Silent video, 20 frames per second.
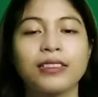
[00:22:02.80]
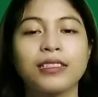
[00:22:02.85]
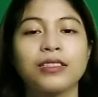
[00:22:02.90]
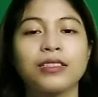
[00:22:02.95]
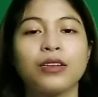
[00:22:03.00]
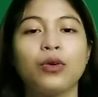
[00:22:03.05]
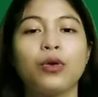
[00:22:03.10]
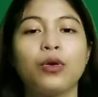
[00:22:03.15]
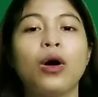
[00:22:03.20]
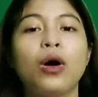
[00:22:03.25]

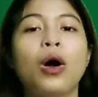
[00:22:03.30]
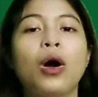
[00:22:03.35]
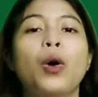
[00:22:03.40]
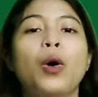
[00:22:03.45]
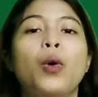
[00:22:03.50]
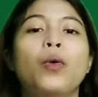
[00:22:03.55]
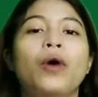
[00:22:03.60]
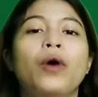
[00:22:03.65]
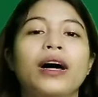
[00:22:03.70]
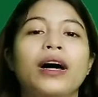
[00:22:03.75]
So,
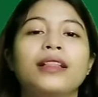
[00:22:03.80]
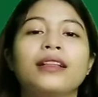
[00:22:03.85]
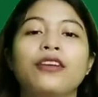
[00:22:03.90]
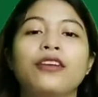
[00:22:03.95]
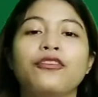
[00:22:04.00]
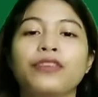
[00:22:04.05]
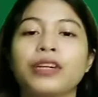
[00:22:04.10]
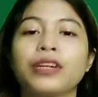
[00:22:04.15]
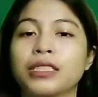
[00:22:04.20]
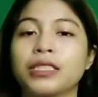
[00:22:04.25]
while
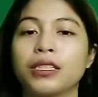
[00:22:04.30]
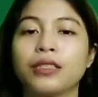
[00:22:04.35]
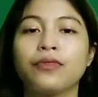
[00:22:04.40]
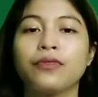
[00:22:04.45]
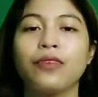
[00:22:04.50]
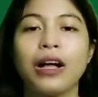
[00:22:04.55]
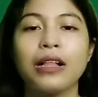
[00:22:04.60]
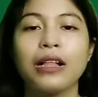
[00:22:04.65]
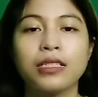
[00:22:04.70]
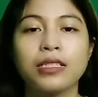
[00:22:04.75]
affective
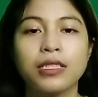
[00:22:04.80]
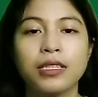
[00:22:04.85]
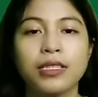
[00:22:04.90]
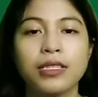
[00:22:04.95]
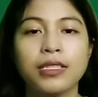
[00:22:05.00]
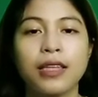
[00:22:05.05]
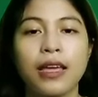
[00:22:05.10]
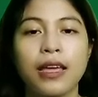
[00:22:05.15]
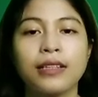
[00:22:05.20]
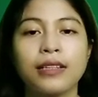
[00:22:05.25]
fallacy
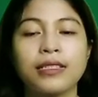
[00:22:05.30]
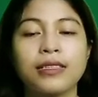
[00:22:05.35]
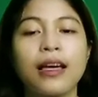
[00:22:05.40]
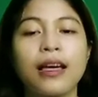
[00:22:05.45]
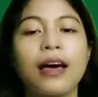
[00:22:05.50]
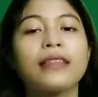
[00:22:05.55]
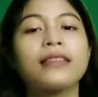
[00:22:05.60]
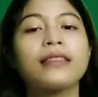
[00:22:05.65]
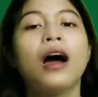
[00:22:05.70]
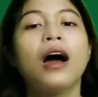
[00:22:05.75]
states
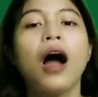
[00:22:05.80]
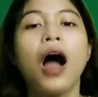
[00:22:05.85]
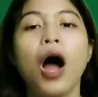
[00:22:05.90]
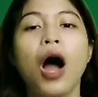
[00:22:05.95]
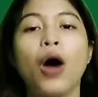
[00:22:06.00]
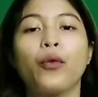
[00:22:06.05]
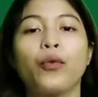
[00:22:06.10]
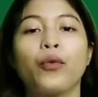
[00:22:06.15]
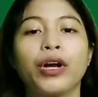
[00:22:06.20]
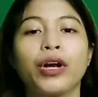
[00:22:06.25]
that
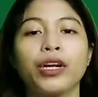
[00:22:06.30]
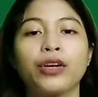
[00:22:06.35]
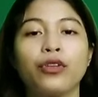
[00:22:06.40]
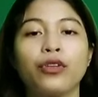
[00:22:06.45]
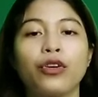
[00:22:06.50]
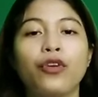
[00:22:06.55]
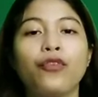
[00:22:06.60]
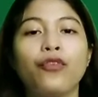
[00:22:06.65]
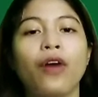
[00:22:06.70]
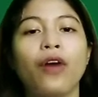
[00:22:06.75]
a work
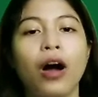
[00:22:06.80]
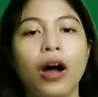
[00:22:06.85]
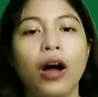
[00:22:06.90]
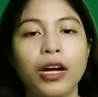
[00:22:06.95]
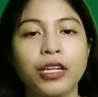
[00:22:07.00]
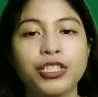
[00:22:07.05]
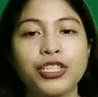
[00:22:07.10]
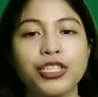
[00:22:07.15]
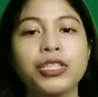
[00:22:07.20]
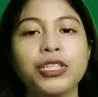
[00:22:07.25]
of
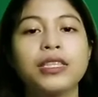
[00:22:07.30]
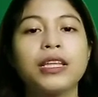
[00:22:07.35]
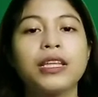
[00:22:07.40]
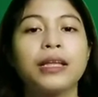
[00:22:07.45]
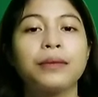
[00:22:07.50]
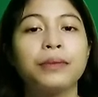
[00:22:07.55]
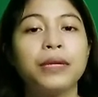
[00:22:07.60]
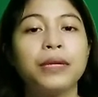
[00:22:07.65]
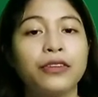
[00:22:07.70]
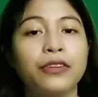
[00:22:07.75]
art should
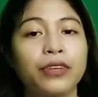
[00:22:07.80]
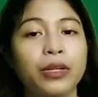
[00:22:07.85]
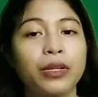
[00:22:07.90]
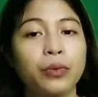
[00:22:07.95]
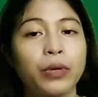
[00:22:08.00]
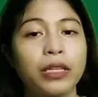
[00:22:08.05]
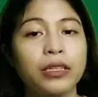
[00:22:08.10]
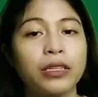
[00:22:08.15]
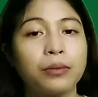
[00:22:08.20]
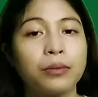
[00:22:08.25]
not be
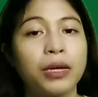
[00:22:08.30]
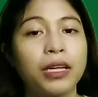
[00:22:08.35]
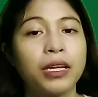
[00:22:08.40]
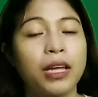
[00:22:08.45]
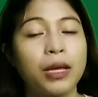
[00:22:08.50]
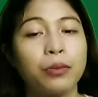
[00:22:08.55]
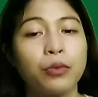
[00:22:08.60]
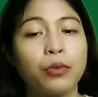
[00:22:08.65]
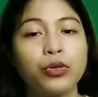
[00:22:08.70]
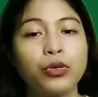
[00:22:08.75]
evaluated by
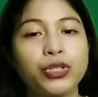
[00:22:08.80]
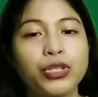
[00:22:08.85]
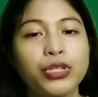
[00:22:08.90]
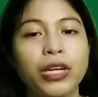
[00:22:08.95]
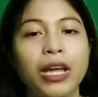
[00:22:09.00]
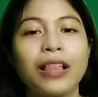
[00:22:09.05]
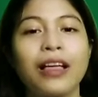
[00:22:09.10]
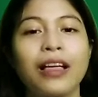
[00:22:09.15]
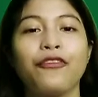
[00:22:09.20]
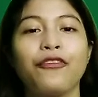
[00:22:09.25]
the
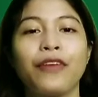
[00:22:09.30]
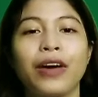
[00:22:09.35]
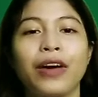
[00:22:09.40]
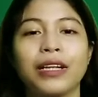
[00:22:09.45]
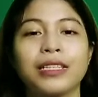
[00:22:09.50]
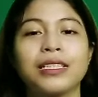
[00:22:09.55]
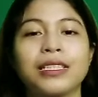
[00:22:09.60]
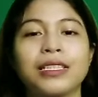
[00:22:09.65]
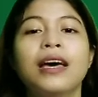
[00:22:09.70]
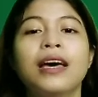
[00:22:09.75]
emotional
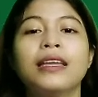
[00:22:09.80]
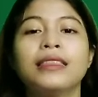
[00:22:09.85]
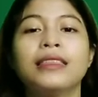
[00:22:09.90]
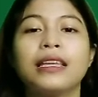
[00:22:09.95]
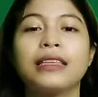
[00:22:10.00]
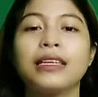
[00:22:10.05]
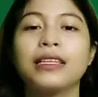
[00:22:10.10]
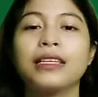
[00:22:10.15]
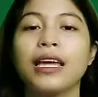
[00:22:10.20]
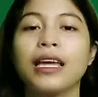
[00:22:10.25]
effect
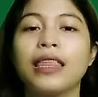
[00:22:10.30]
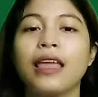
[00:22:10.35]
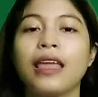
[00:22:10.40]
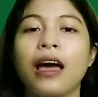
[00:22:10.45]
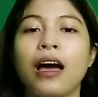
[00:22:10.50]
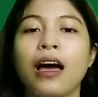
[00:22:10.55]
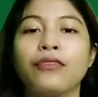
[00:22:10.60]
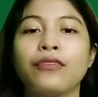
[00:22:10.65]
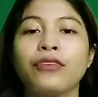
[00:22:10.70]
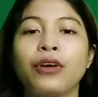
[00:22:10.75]
that it can
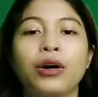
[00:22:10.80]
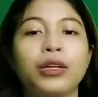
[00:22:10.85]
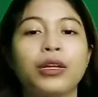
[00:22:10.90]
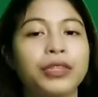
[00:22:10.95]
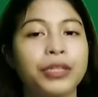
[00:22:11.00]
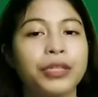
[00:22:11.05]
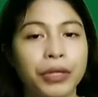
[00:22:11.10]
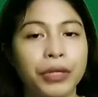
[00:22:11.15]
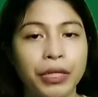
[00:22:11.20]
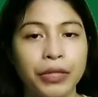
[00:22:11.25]
have on
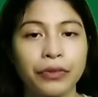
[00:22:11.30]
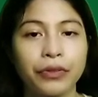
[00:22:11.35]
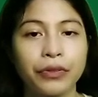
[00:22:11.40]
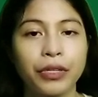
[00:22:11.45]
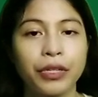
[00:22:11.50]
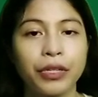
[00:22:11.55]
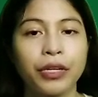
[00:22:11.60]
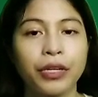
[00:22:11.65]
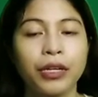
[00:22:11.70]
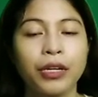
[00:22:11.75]
the
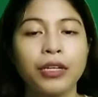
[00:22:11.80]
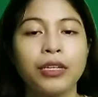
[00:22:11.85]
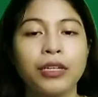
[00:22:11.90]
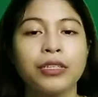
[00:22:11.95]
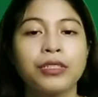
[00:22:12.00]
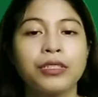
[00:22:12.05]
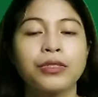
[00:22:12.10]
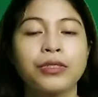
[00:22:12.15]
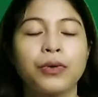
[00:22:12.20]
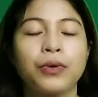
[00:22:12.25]
reader.
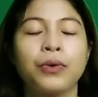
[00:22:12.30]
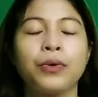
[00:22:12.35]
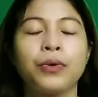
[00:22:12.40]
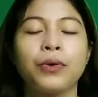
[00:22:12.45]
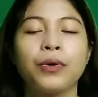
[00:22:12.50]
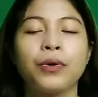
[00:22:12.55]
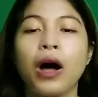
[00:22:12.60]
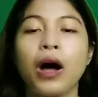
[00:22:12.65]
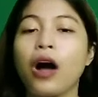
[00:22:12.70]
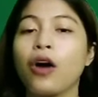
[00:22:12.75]

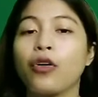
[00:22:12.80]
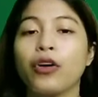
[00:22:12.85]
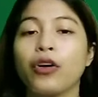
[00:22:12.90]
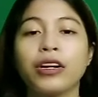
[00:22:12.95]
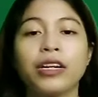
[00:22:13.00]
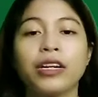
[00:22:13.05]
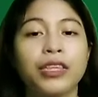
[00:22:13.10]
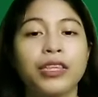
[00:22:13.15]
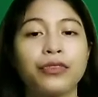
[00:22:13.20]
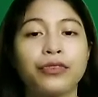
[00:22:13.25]
So, according